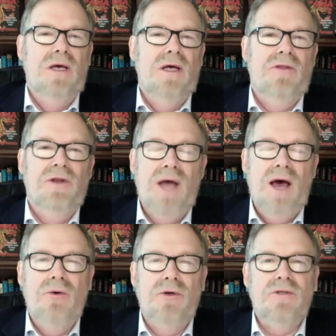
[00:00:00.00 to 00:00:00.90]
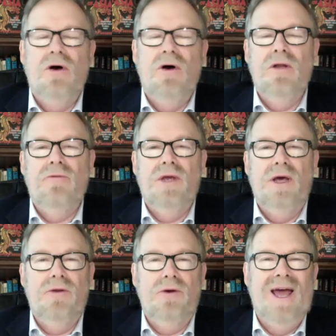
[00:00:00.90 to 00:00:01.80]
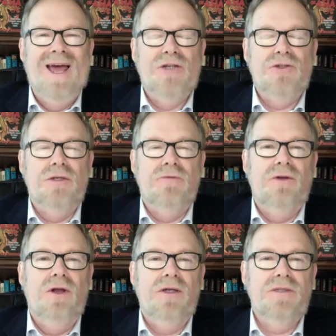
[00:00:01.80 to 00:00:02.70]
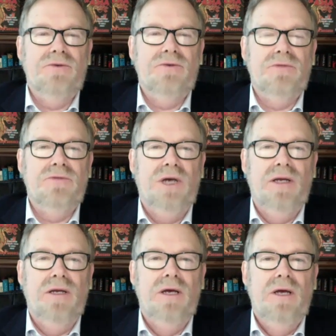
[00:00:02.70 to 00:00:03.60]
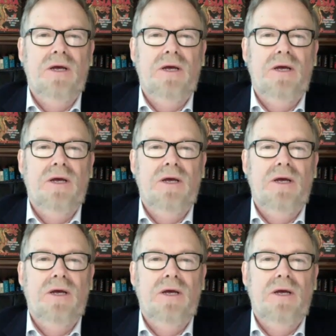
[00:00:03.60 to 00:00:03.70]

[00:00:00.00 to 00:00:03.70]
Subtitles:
the Taoists, all of the other ancient philosophers of China